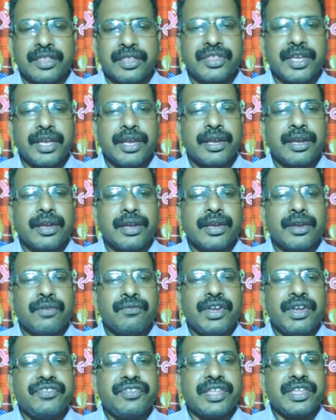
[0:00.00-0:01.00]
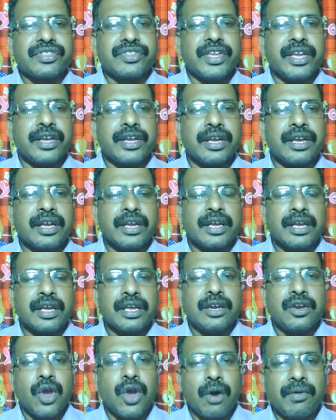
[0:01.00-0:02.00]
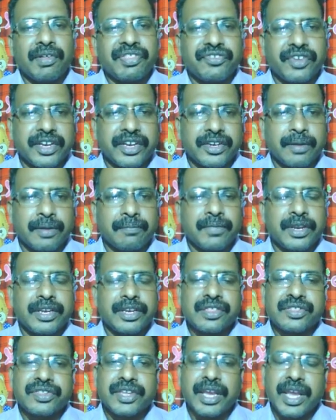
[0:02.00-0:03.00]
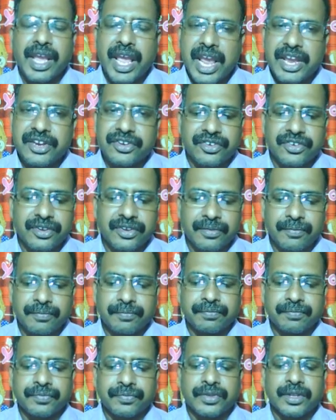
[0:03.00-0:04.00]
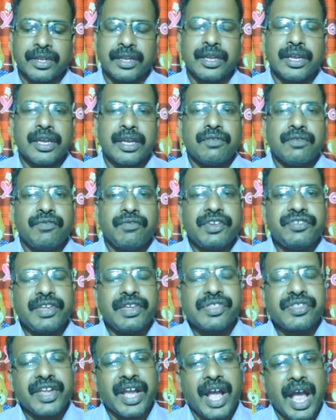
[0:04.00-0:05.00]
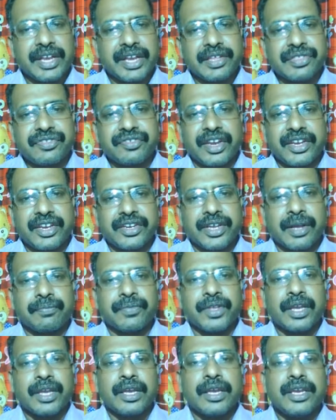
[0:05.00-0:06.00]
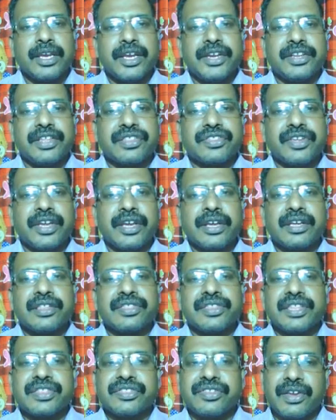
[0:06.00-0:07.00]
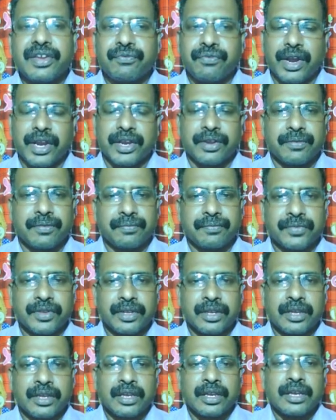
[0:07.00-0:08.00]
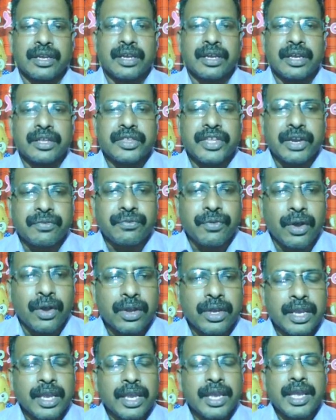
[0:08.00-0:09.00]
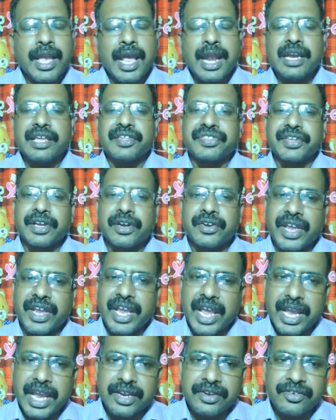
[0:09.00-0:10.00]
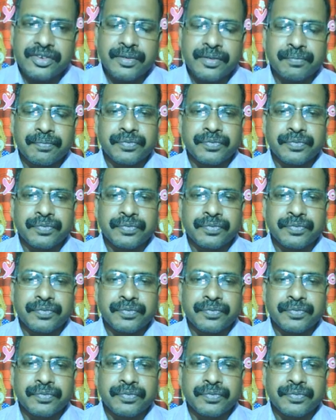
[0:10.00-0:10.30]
See, which is the lowest item? It is the 8. Which is the highest item? It is the 65. Therefore, L is equal to 8,